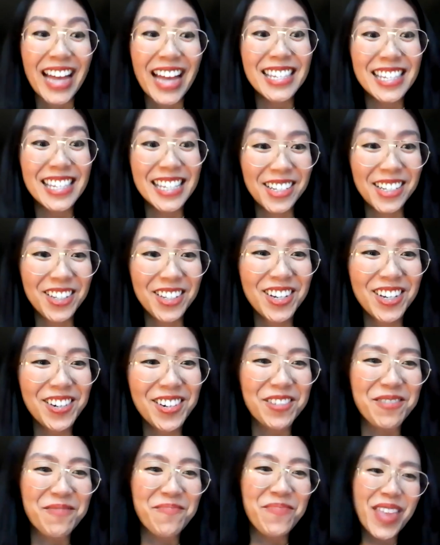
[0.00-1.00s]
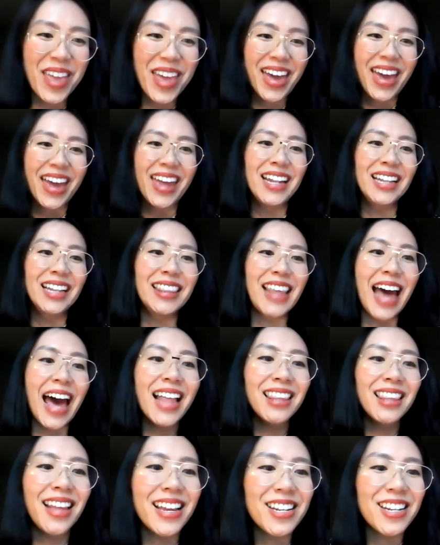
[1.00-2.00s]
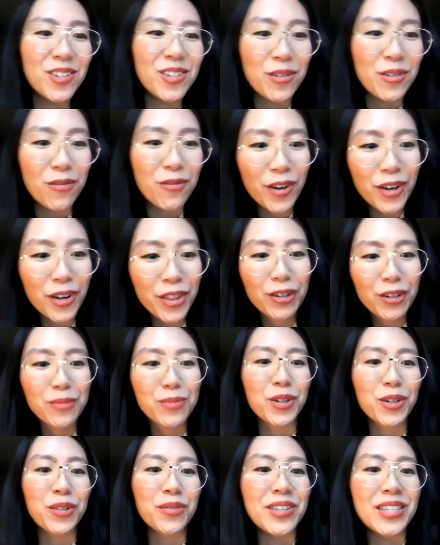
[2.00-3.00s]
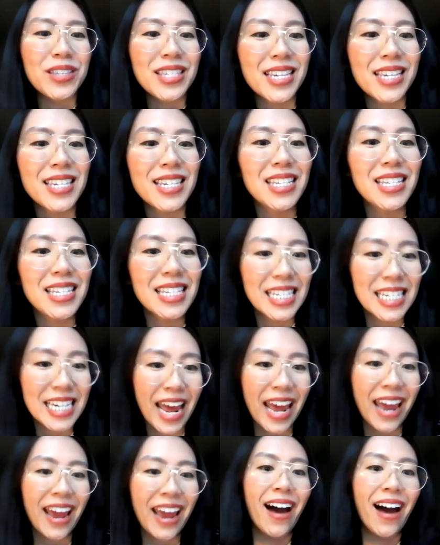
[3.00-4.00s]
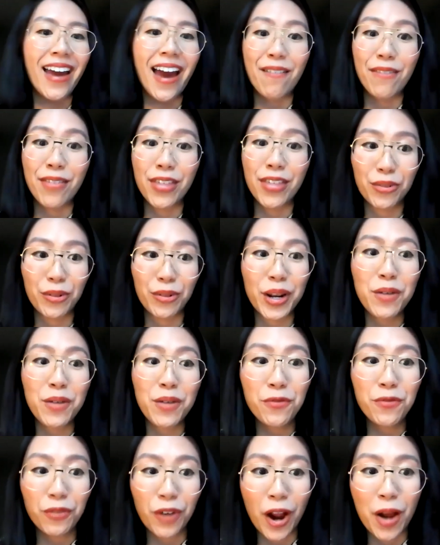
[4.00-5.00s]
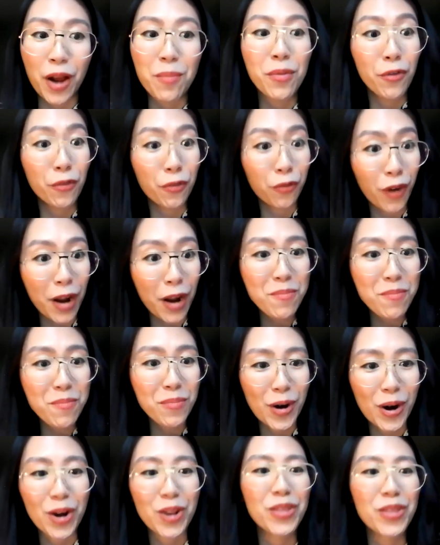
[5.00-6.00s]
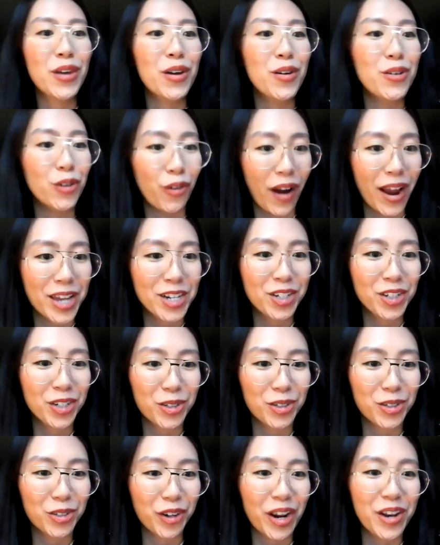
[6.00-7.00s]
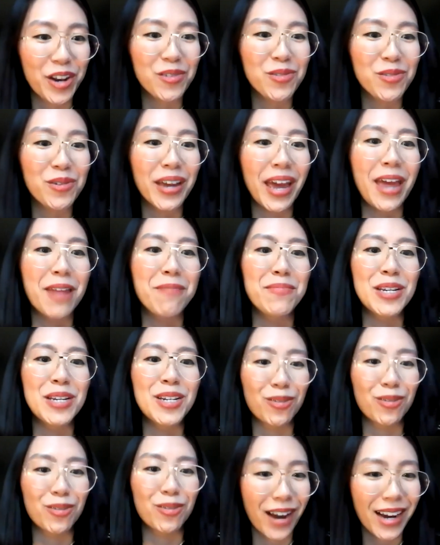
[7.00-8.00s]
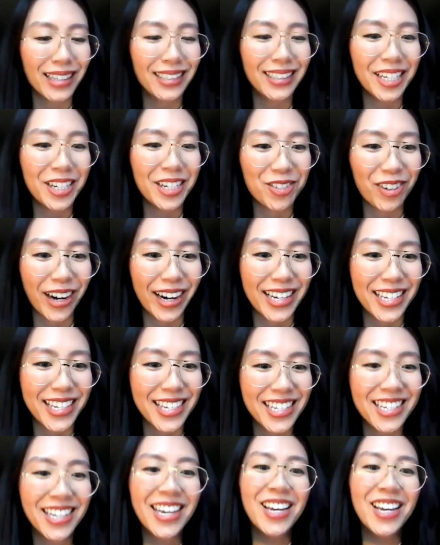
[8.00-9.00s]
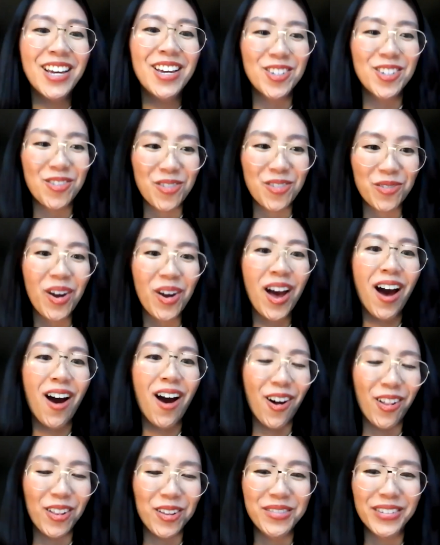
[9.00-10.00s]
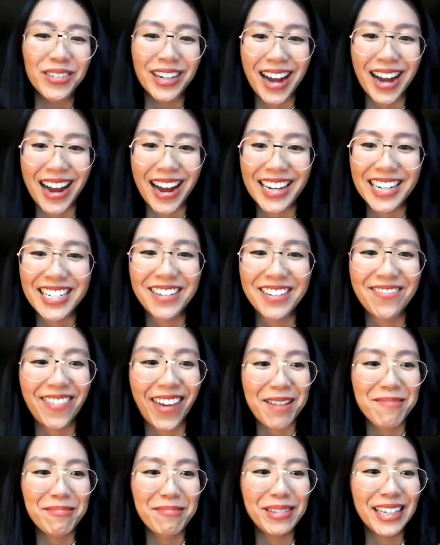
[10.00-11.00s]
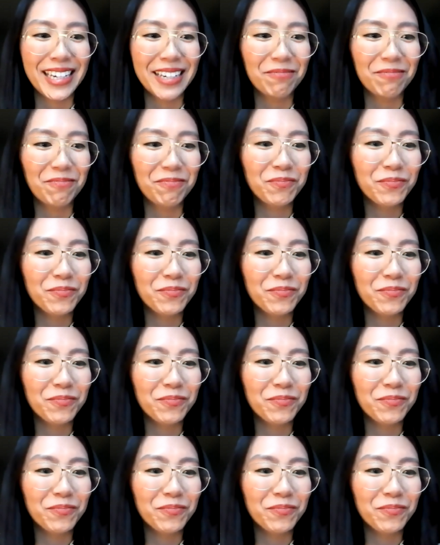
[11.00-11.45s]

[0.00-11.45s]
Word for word: and still do. And that led to further observances. And today I have three from birth grandchildren who can be directly traced to All of a Kind Family.